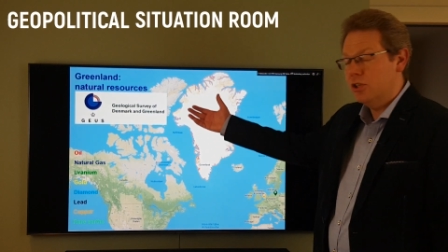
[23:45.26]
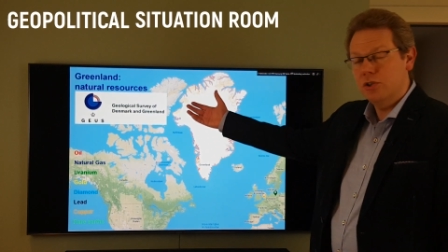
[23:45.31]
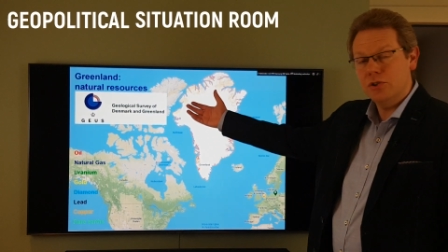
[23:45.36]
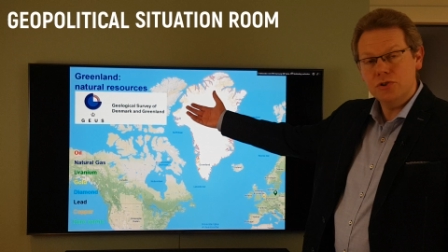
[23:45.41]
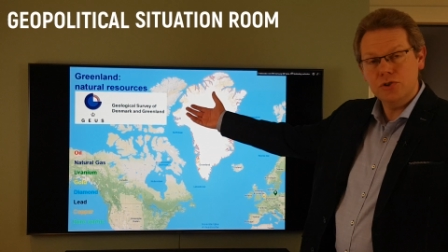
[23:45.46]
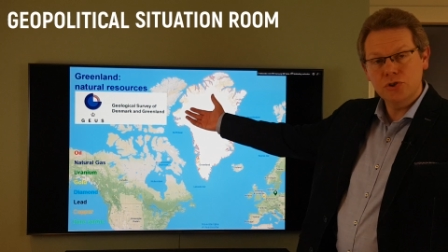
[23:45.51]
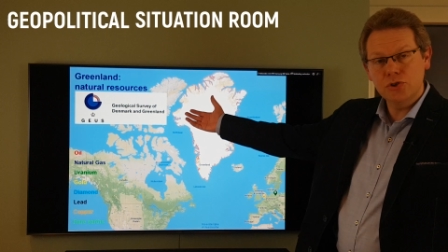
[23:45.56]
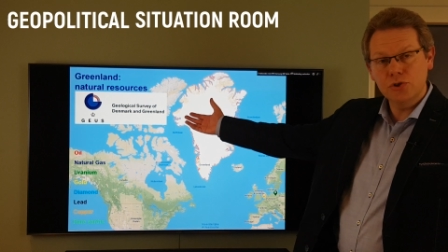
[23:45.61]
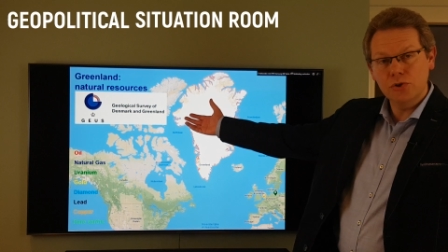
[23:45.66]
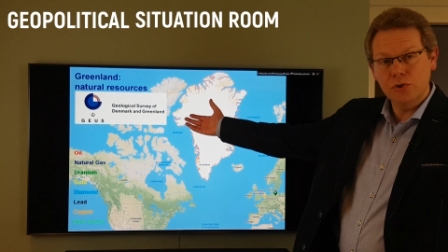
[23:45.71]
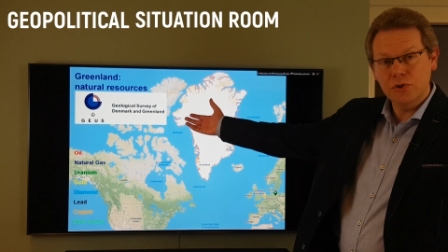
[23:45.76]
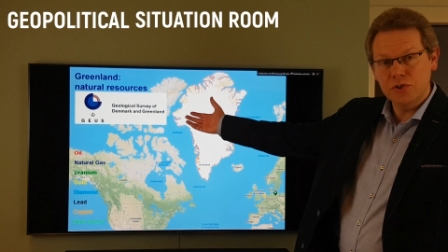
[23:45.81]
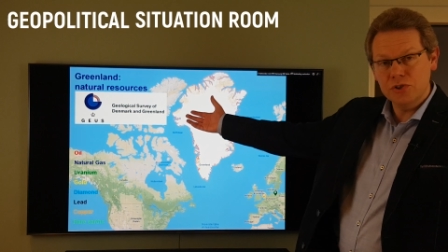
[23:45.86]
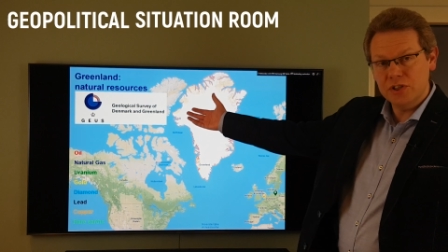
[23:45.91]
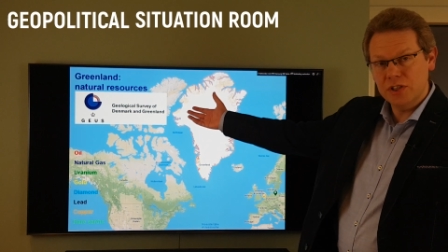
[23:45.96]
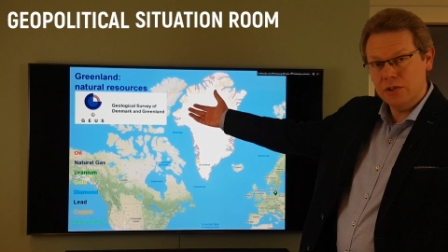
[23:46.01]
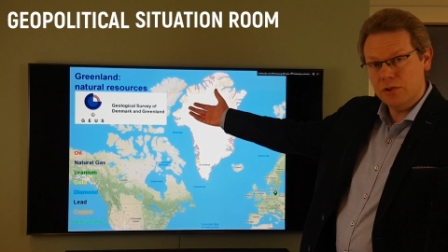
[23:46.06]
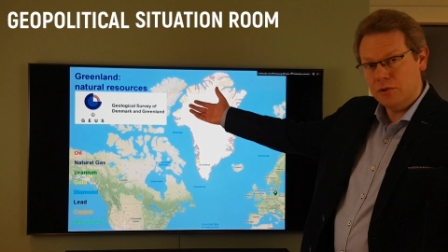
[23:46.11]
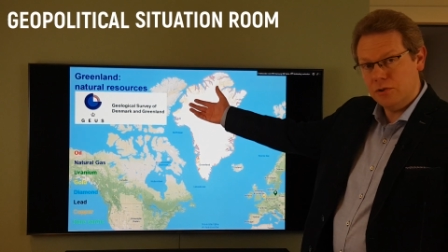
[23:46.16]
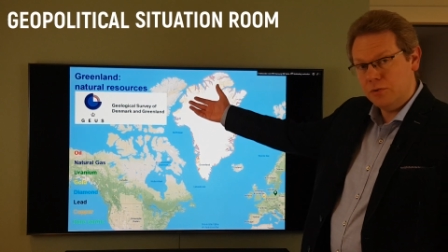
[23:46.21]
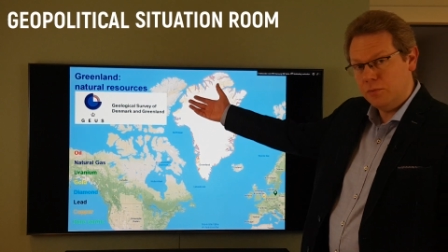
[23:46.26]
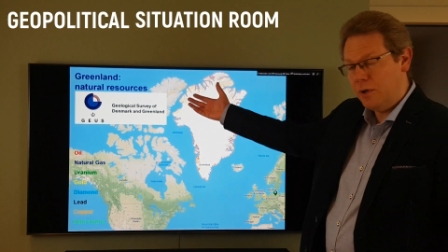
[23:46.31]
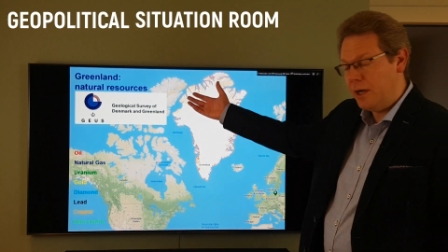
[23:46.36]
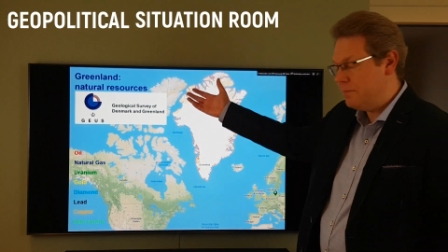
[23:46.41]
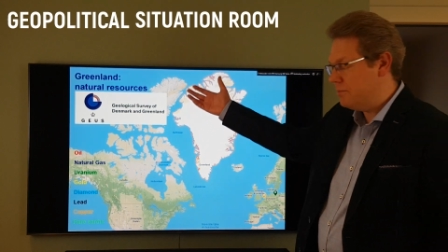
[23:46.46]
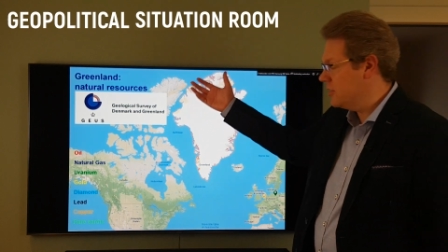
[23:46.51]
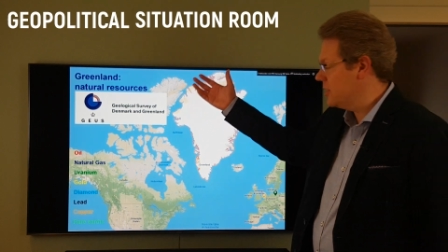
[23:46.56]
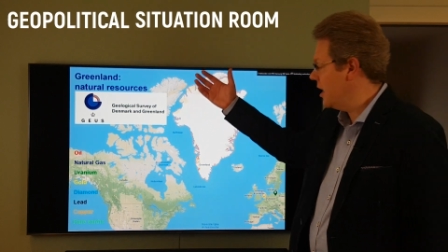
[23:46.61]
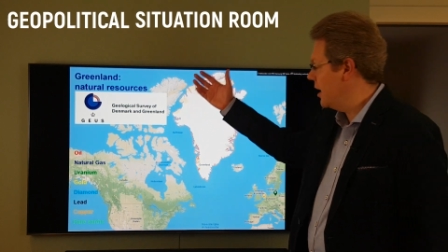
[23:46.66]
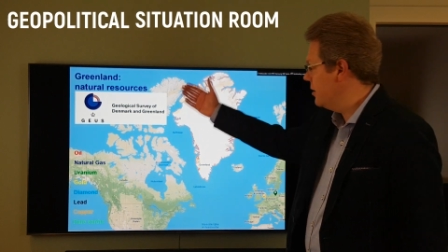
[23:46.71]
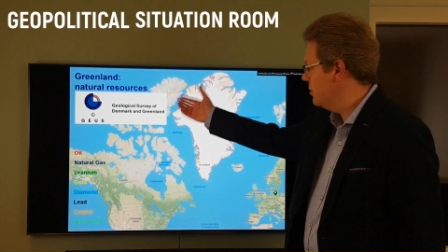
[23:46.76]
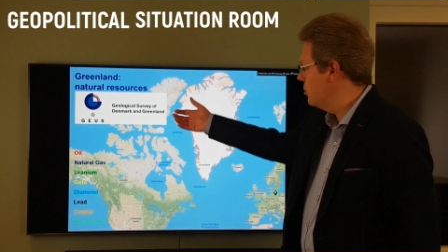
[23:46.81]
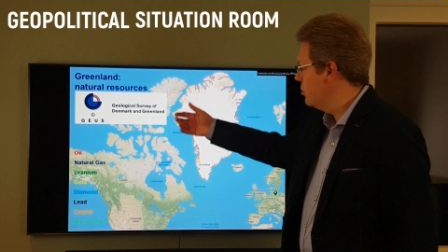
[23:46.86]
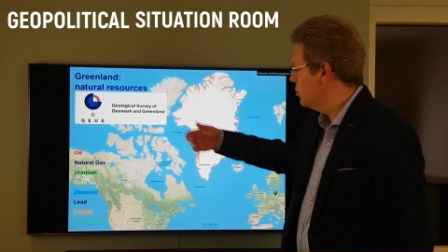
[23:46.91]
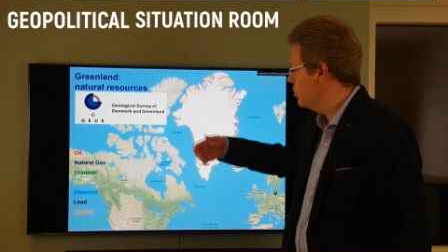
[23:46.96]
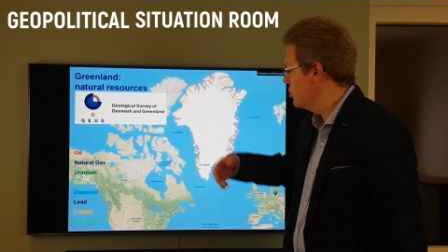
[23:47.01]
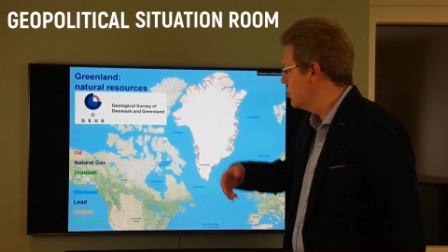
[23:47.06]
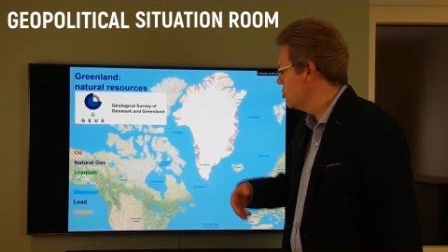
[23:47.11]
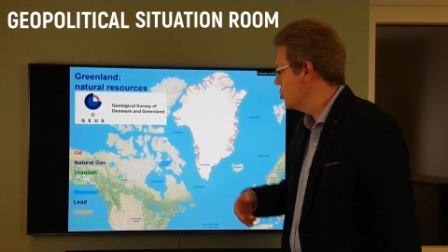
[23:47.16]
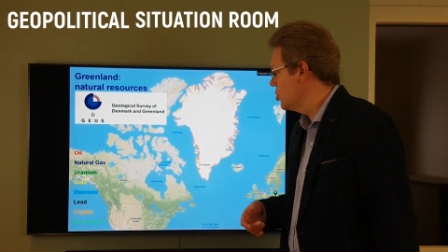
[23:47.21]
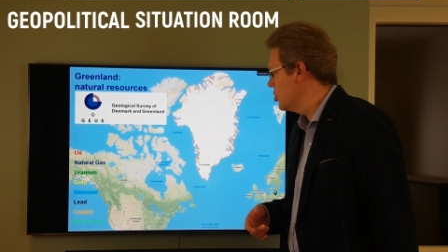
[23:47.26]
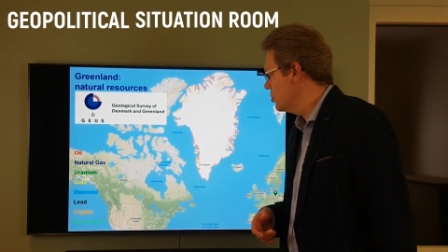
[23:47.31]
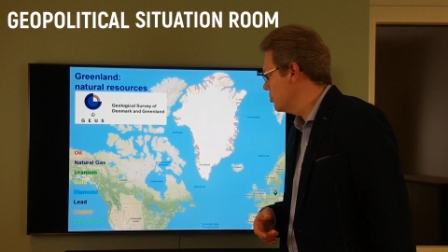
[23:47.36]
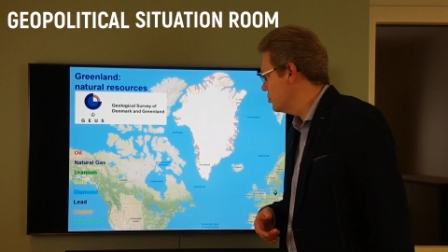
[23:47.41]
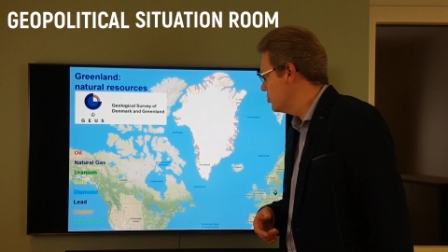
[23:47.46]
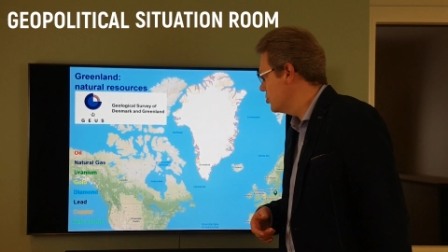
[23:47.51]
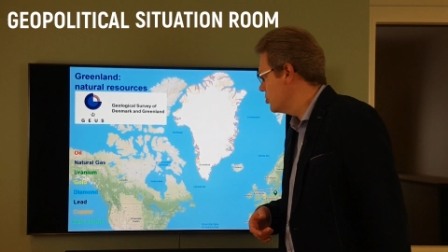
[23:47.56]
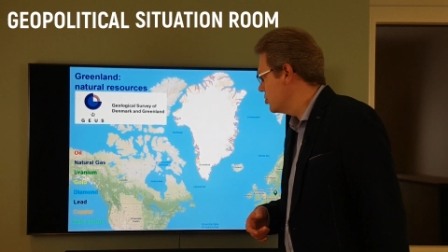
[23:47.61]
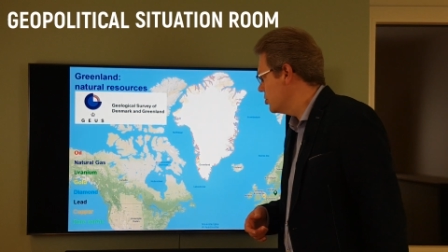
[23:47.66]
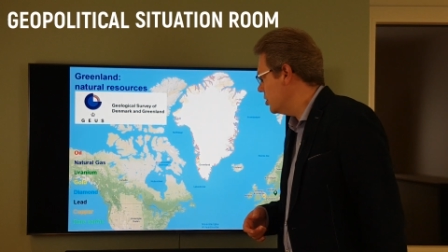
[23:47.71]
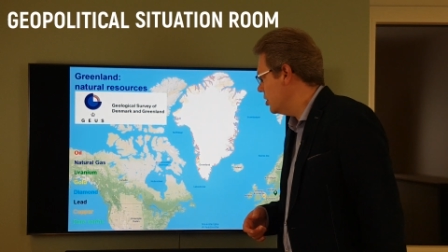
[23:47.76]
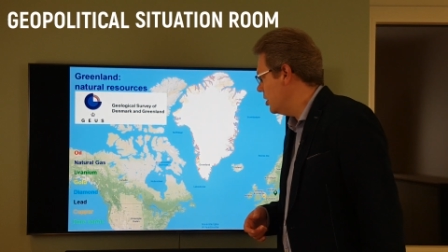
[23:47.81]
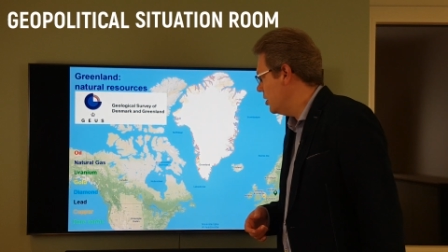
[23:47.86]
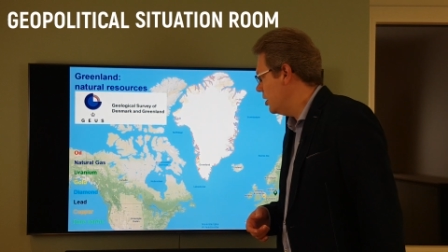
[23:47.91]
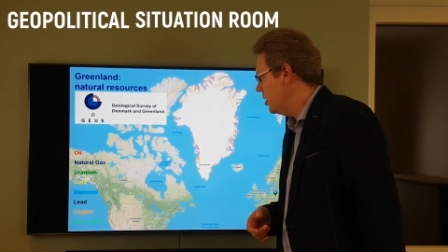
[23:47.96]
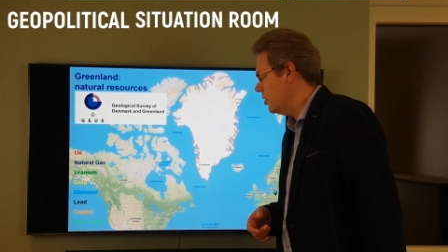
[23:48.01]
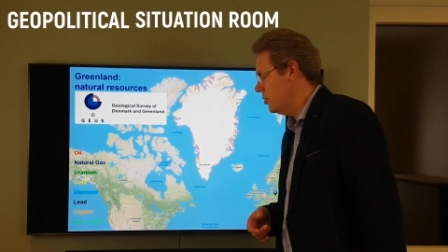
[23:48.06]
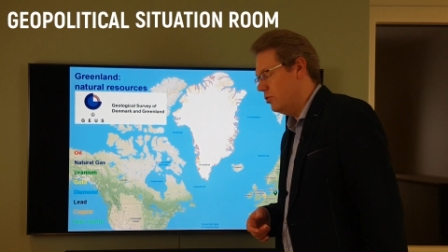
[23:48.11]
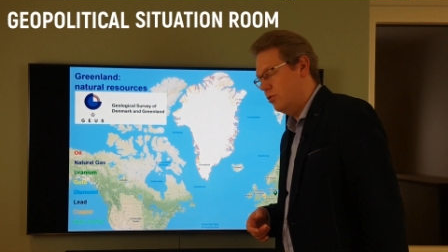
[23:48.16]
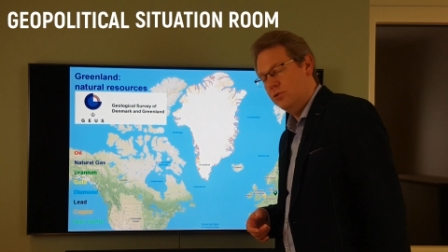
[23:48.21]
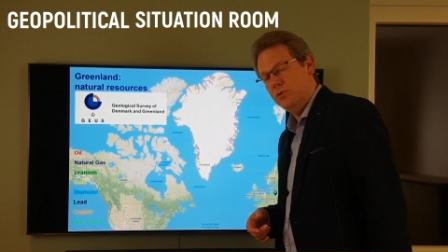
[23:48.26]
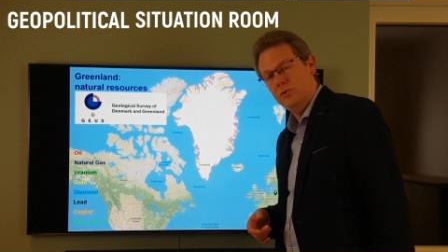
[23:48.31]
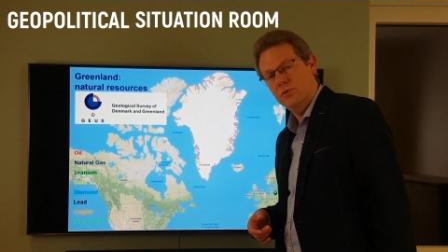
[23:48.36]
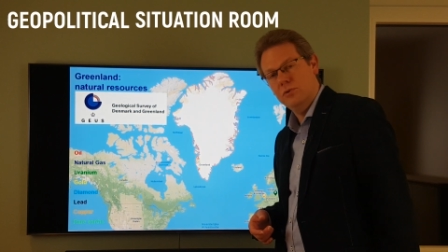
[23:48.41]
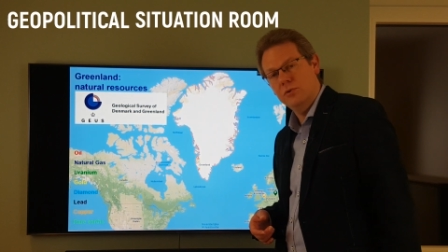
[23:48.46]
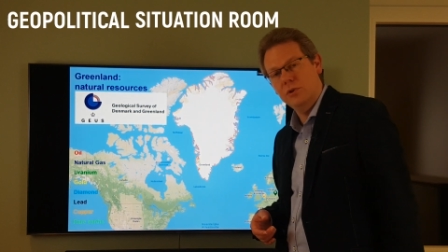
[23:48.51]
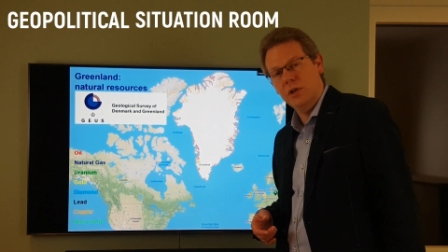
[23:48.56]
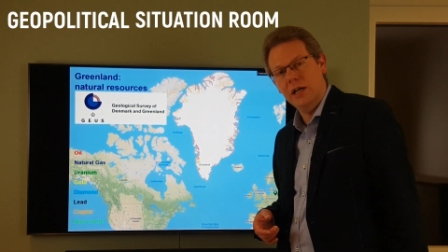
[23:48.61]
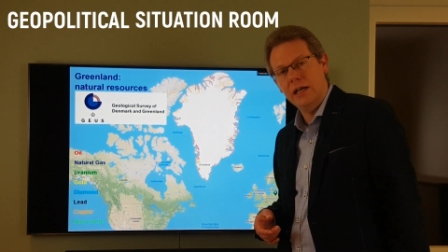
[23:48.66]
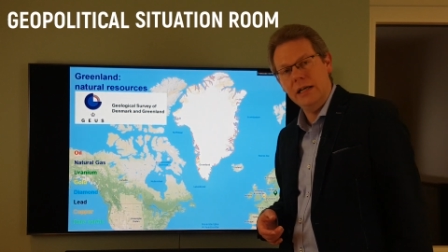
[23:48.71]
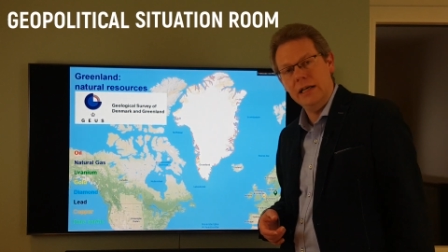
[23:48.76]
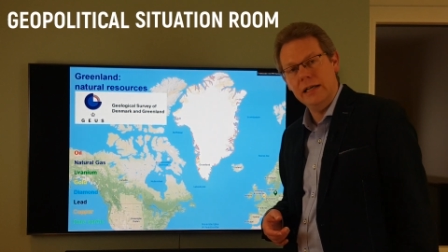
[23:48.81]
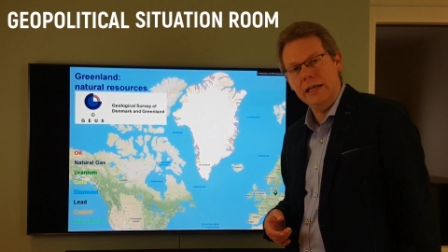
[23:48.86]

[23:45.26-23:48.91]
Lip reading: good source and a good website you could choose to